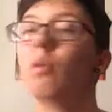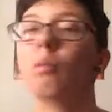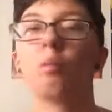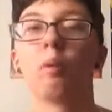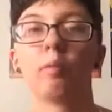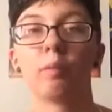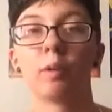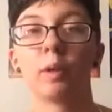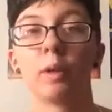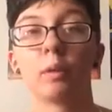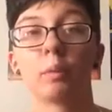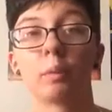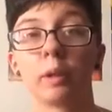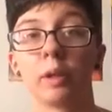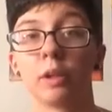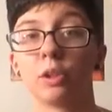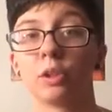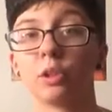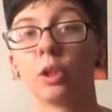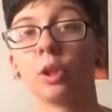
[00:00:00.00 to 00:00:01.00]

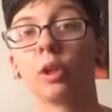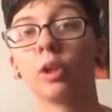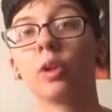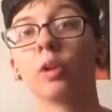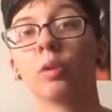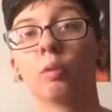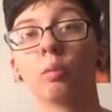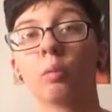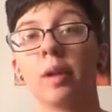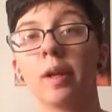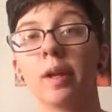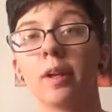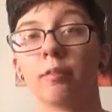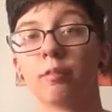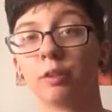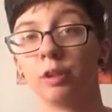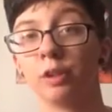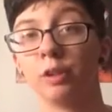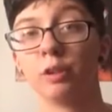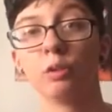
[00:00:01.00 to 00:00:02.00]
wearing a shirt or
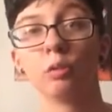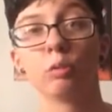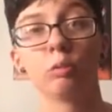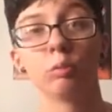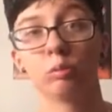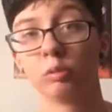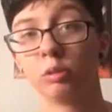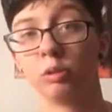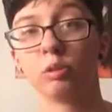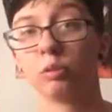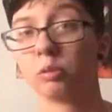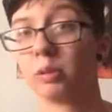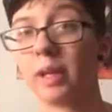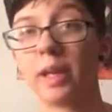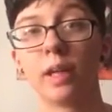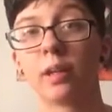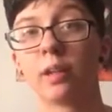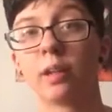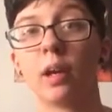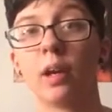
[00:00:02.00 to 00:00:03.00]
whatever, you
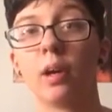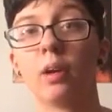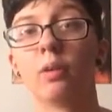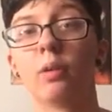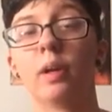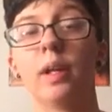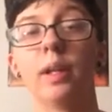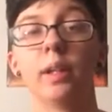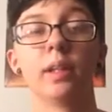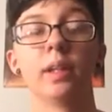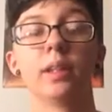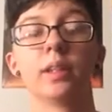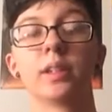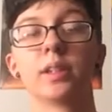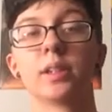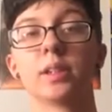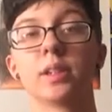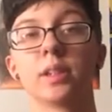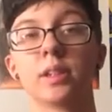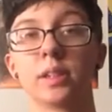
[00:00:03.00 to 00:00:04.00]
can't tell. And
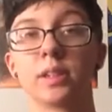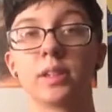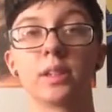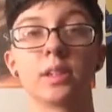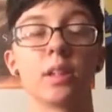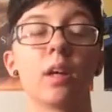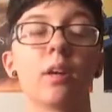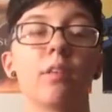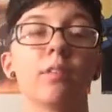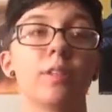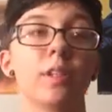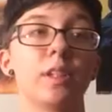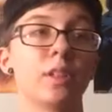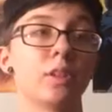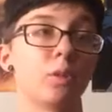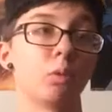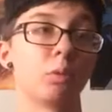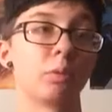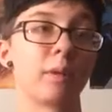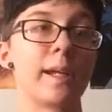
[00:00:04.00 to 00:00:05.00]
this stuff
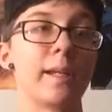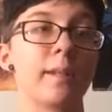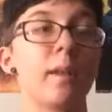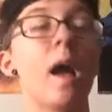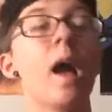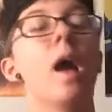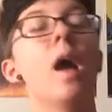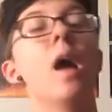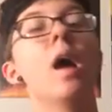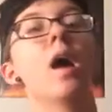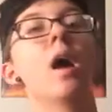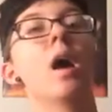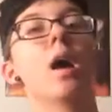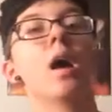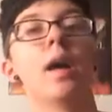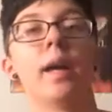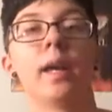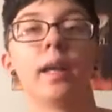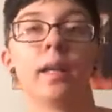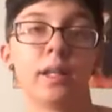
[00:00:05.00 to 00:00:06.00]
is great.
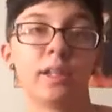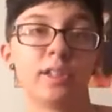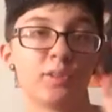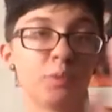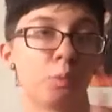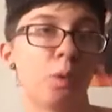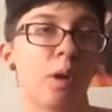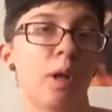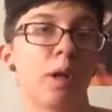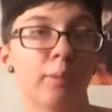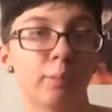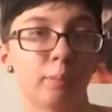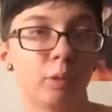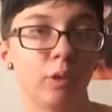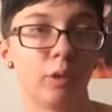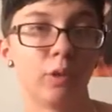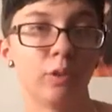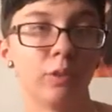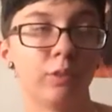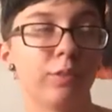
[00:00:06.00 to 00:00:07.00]
And it's
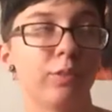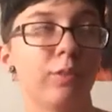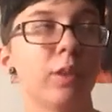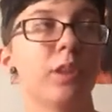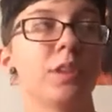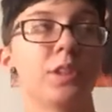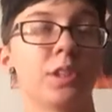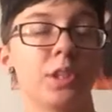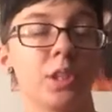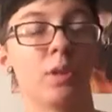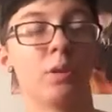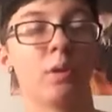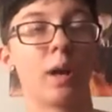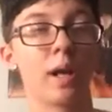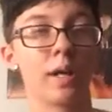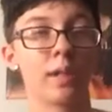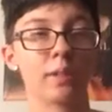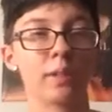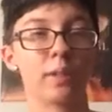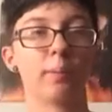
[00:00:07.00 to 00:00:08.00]
waterproof, so
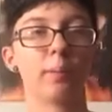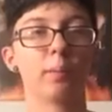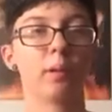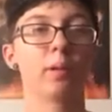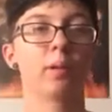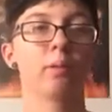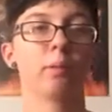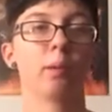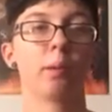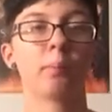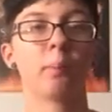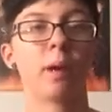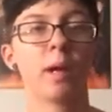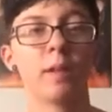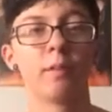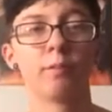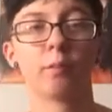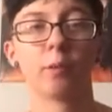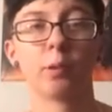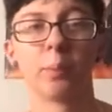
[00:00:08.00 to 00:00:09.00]
I typically wear
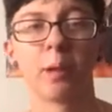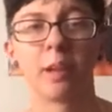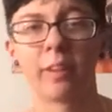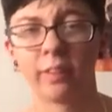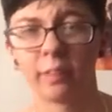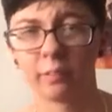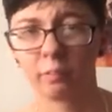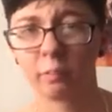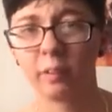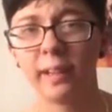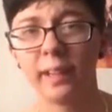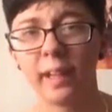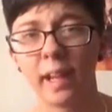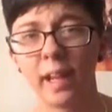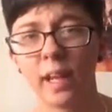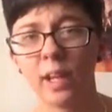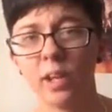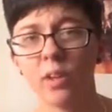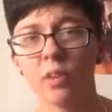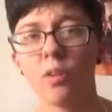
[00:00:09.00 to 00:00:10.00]
mine for about 3
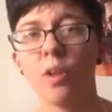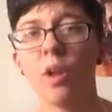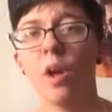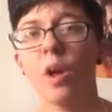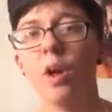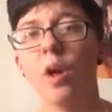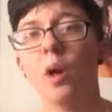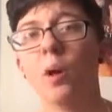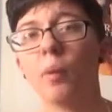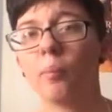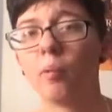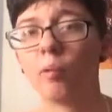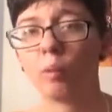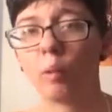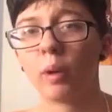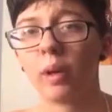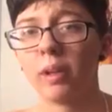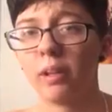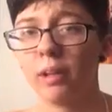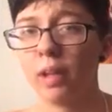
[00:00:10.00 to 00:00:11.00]
days
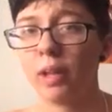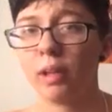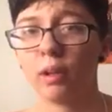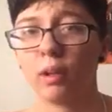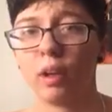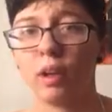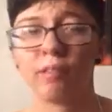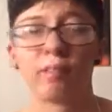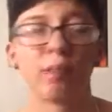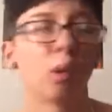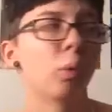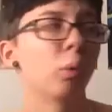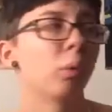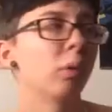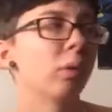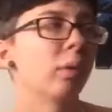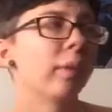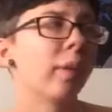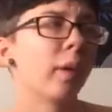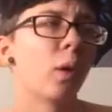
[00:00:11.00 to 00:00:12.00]
before I take it off. The
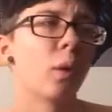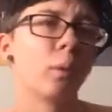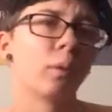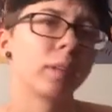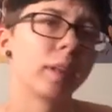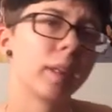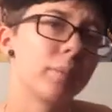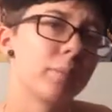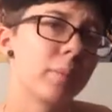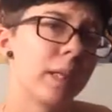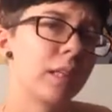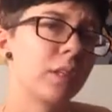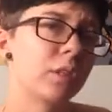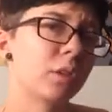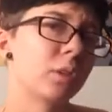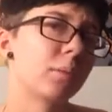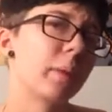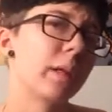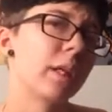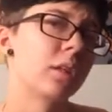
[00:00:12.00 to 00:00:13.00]
only
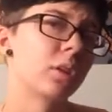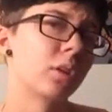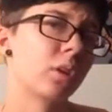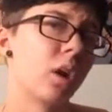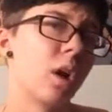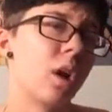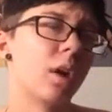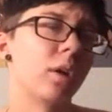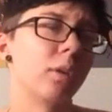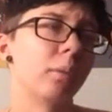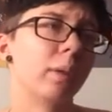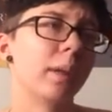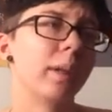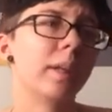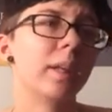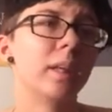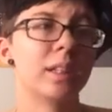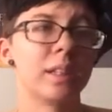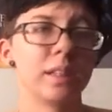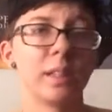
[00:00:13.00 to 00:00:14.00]
major con
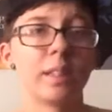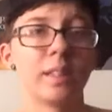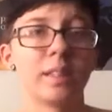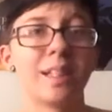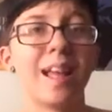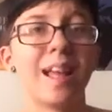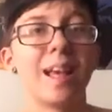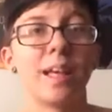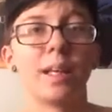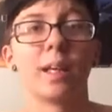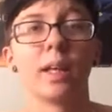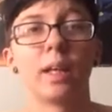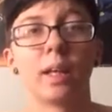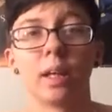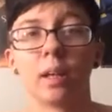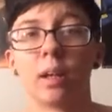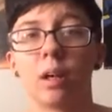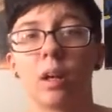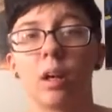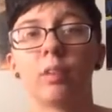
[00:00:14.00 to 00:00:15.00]
with this is taking
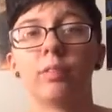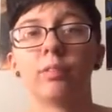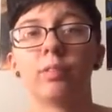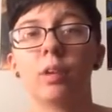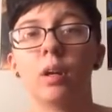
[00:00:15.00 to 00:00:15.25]
it off.